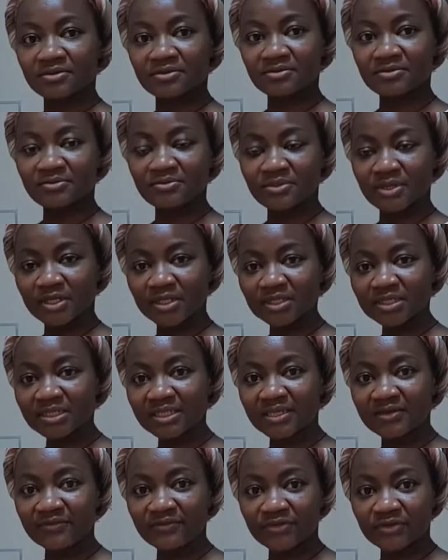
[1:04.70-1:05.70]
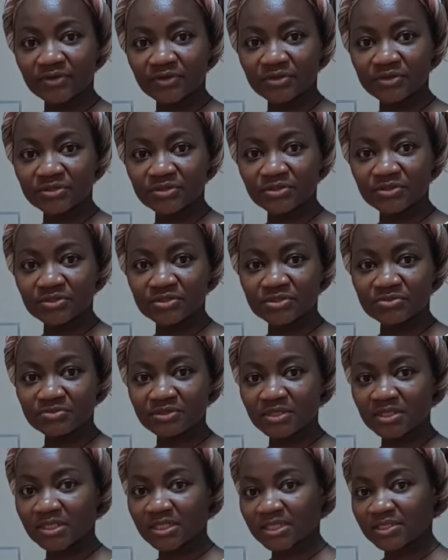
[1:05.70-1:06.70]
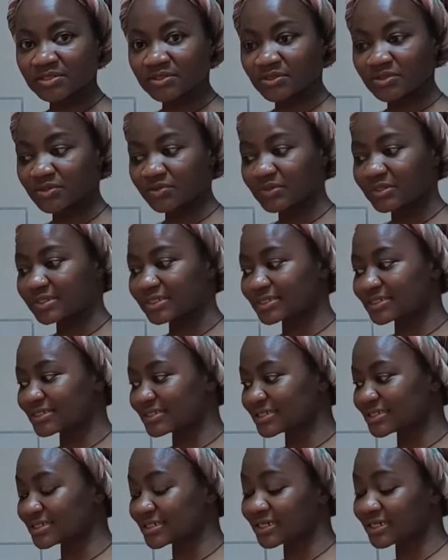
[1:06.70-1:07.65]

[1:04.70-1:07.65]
milk if you're going to use milk, so you will need it.